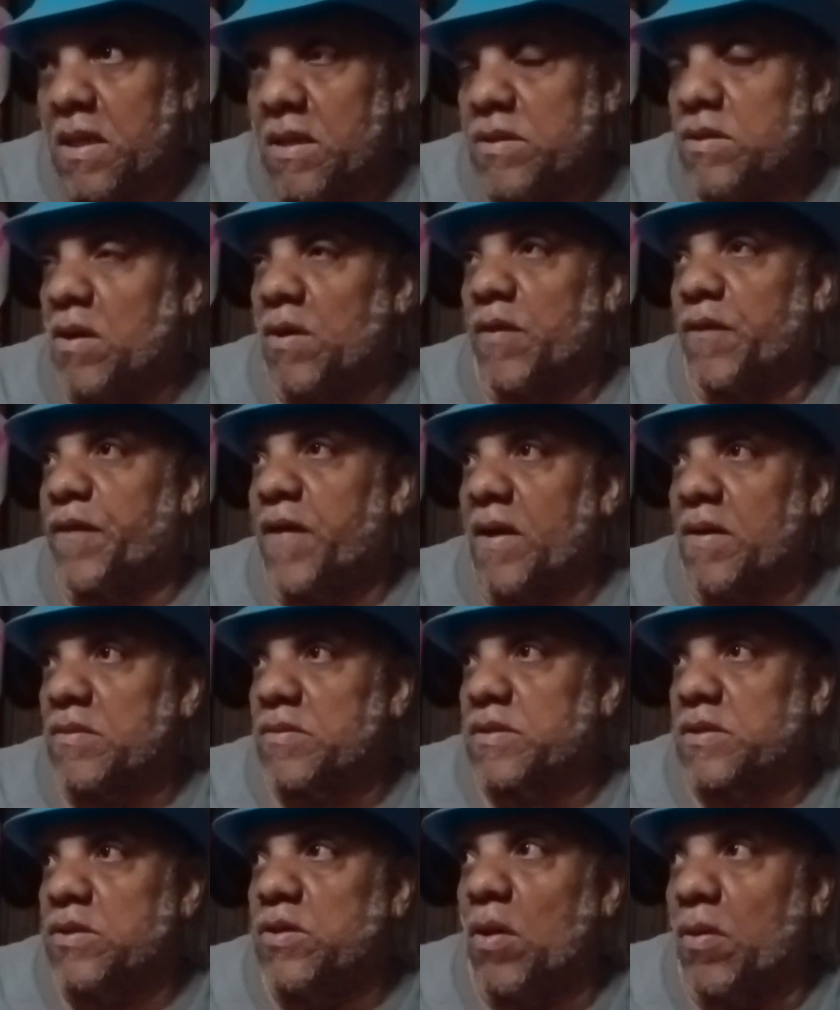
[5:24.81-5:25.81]
You
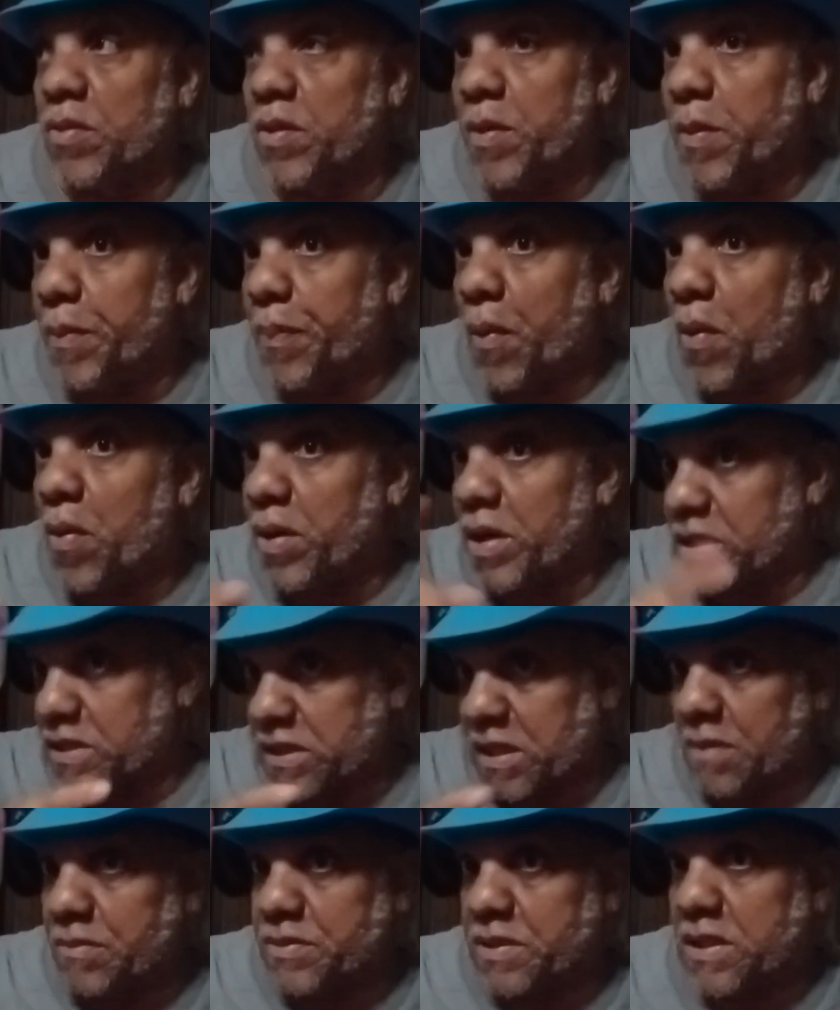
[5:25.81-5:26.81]
only reported
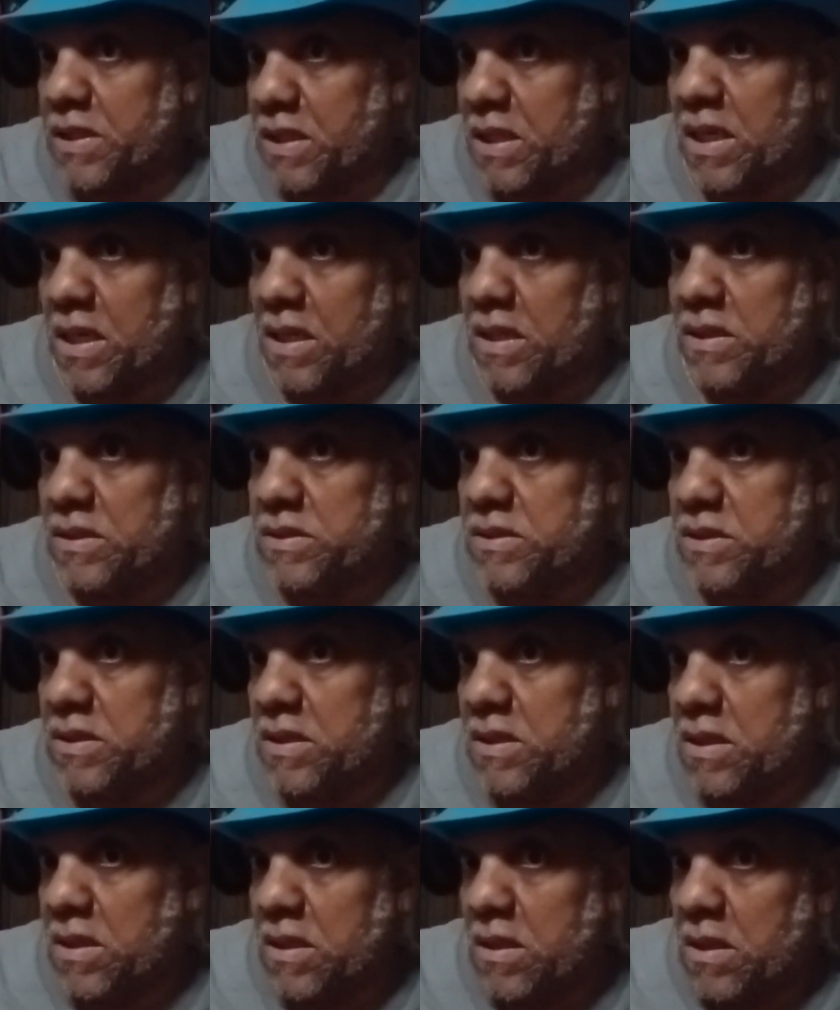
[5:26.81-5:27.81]
17 guns,
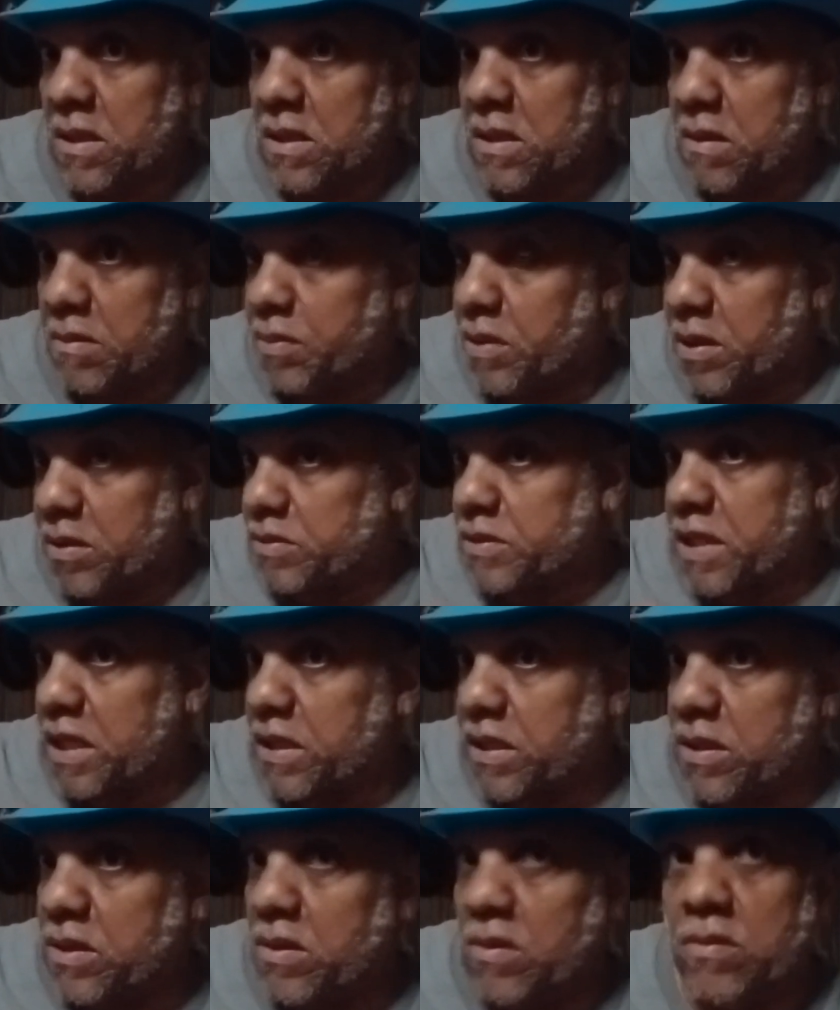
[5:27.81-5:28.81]
but it don't
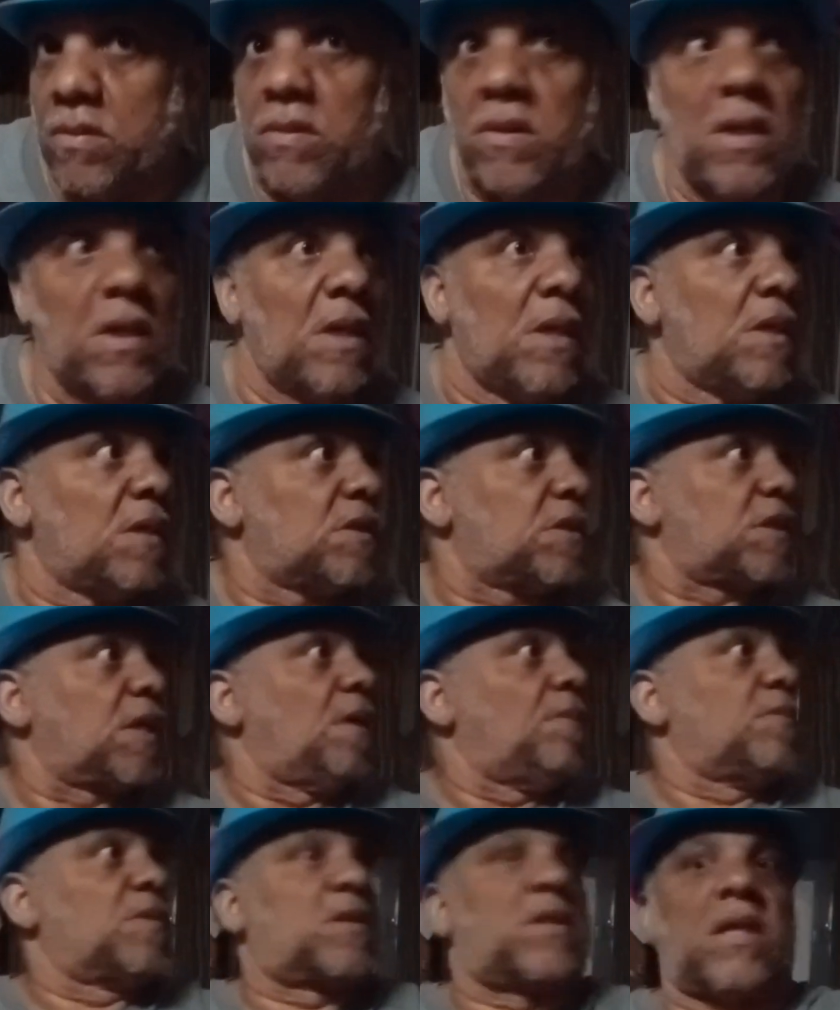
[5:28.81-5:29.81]
take you
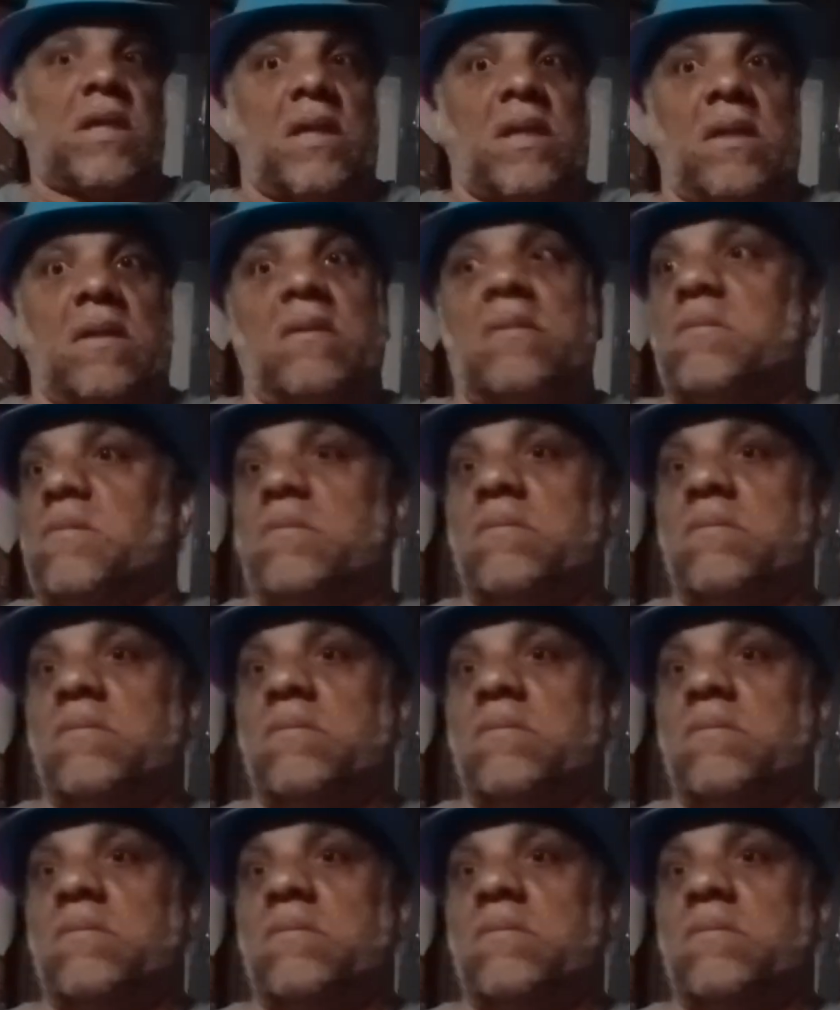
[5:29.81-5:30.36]
17